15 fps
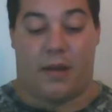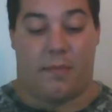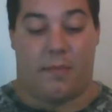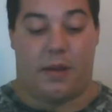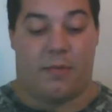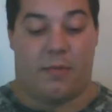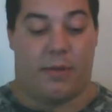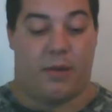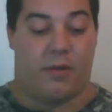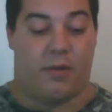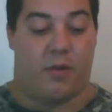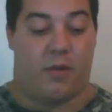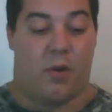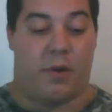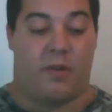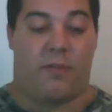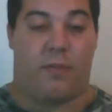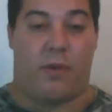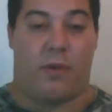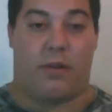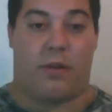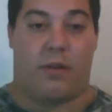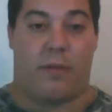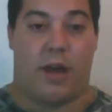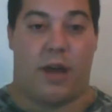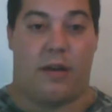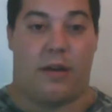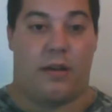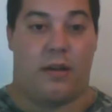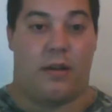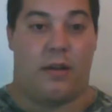I mean, spirits are always spoken about, and